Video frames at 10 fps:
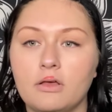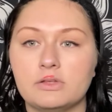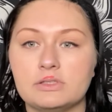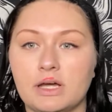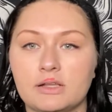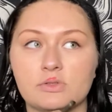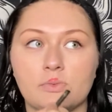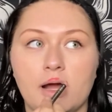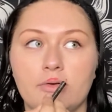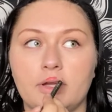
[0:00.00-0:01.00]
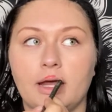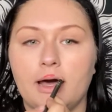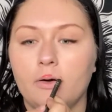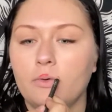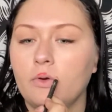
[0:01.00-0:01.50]
so that's rounded
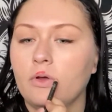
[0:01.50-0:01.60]
out.